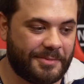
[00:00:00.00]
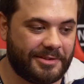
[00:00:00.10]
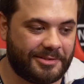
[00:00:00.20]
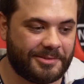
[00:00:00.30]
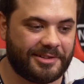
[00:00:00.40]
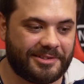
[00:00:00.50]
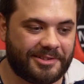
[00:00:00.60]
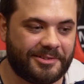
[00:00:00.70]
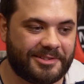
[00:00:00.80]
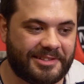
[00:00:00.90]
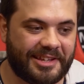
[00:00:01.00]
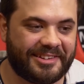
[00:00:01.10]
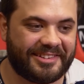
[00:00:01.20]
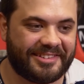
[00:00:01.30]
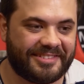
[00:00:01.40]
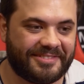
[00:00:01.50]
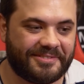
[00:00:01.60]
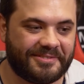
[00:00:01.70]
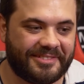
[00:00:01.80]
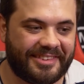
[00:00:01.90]
Maybe in two years I'll understand
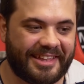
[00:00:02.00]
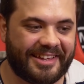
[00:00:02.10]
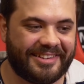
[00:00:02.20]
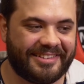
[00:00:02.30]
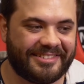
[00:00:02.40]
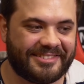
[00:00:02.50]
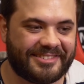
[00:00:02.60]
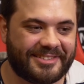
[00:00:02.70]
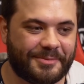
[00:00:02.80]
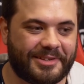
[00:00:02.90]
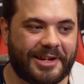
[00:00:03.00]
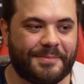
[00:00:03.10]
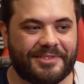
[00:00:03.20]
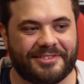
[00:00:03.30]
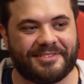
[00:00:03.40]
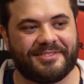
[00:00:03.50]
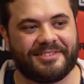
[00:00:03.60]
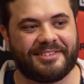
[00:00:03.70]
that sometimes